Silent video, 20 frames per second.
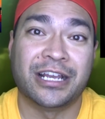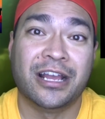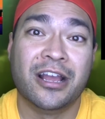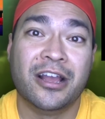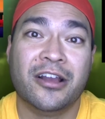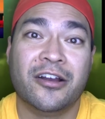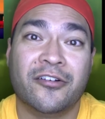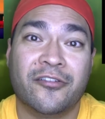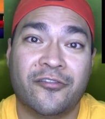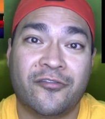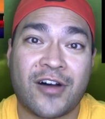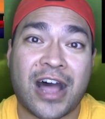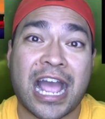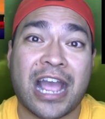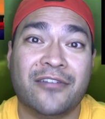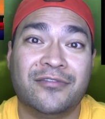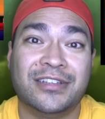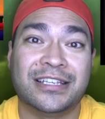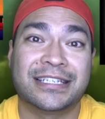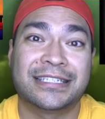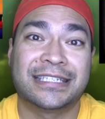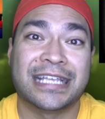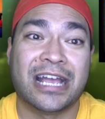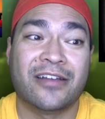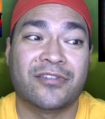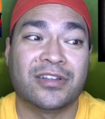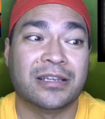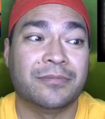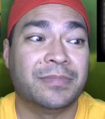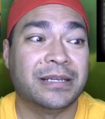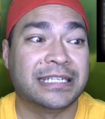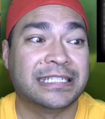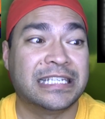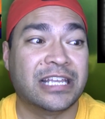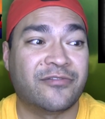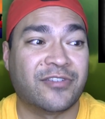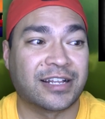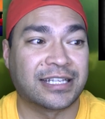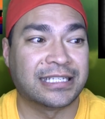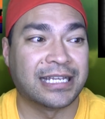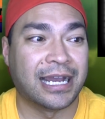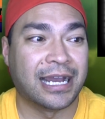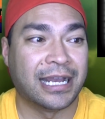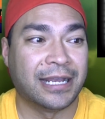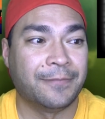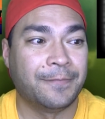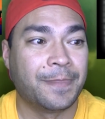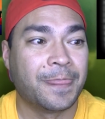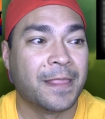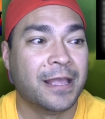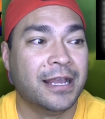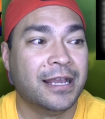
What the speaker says: 5 to 7 Pacific time.